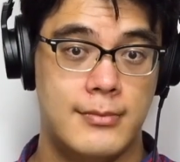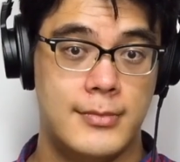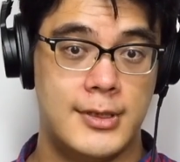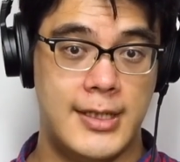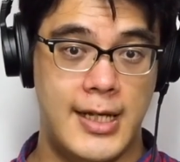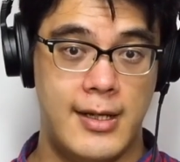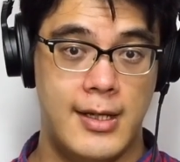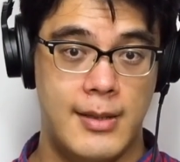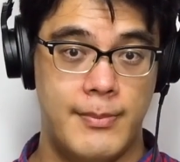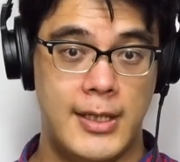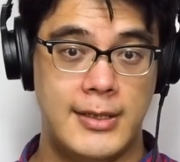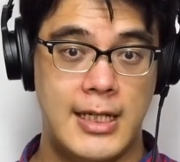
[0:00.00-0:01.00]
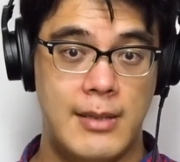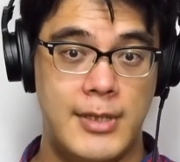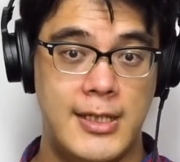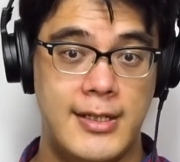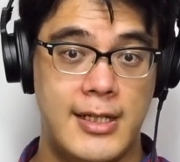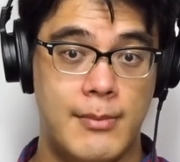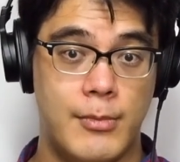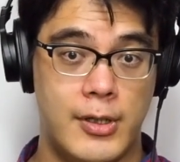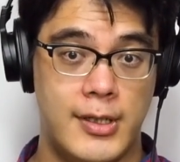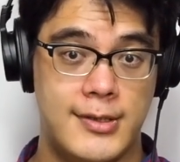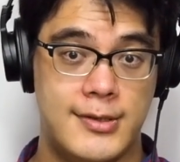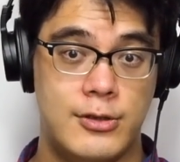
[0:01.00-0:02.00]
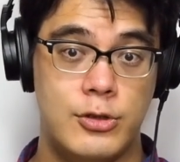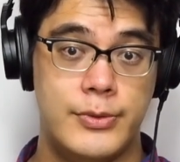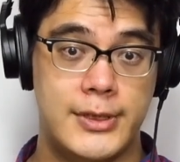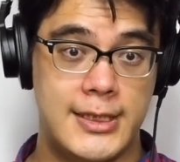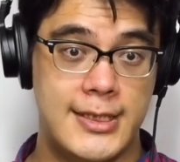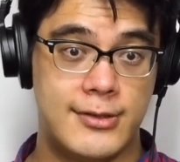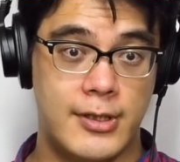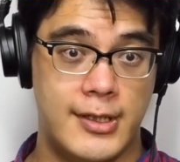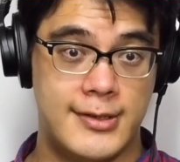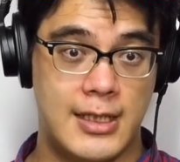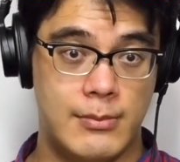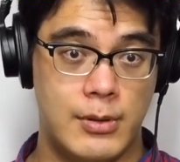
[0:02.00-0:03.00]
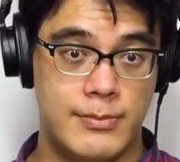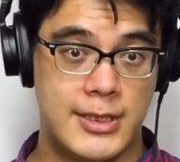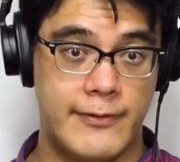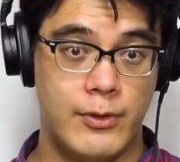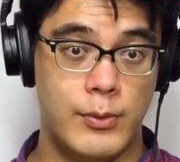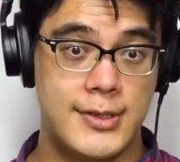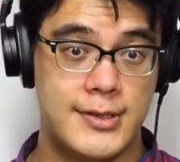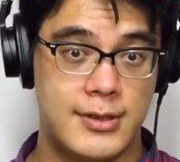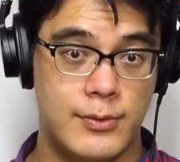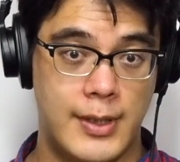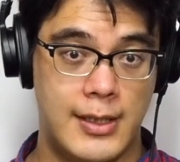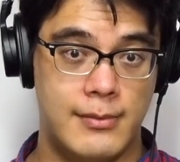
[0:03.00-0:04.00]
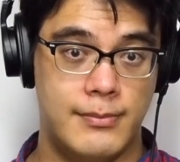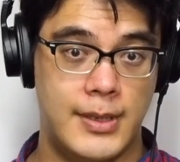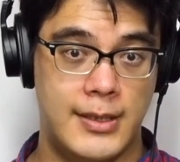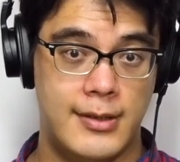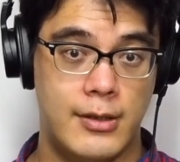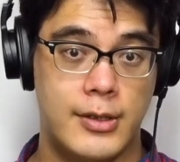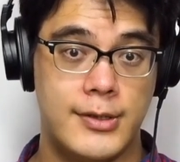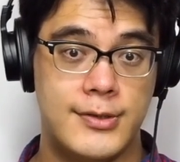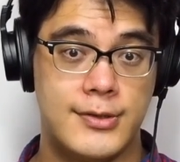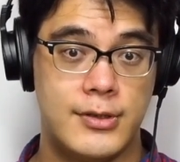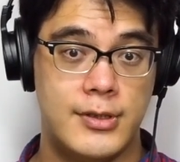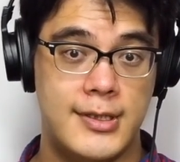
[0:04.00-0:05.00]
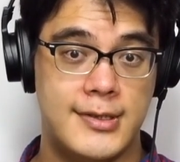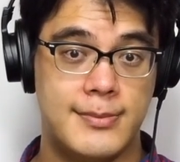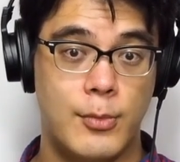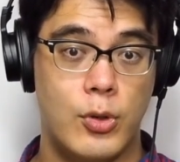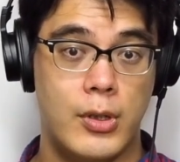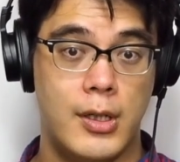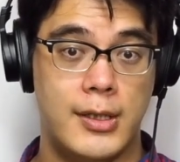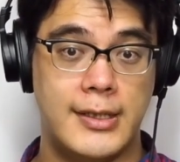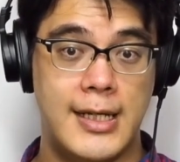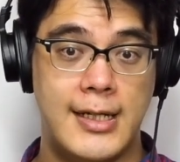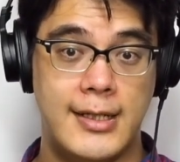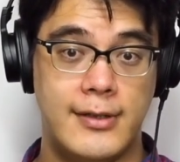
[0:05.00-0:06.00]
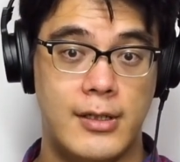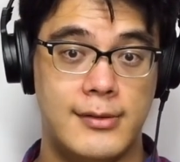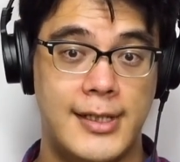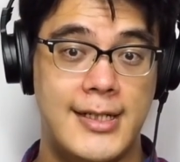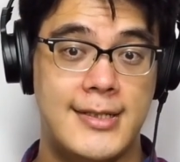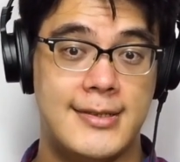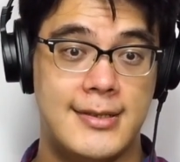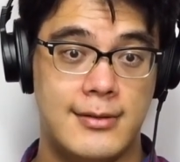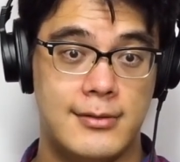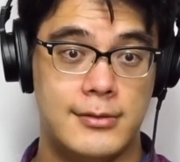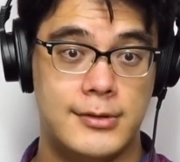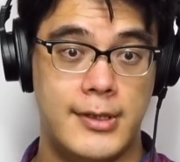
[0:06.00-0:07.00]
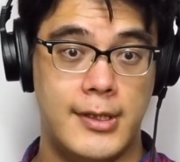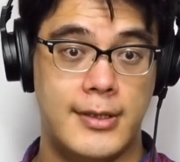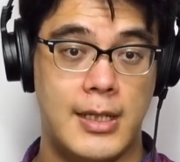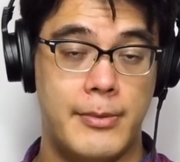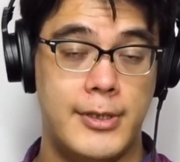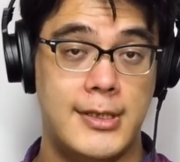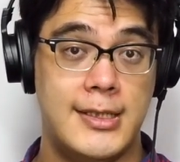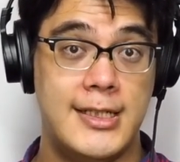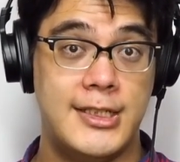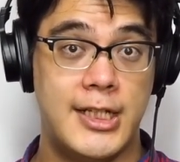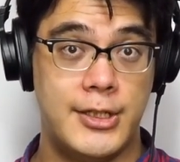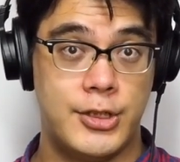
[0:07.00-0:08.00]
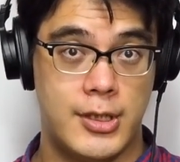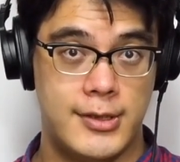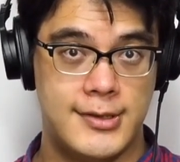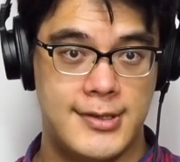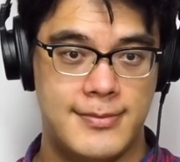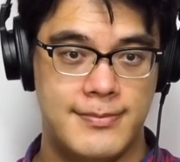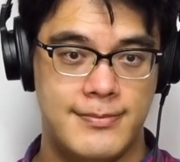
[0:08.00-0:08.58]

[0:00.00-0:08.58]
Today, big name EDM artists do release artist albums every once in a while, but their concern is more on getting their latest single to the top of the DJ charts.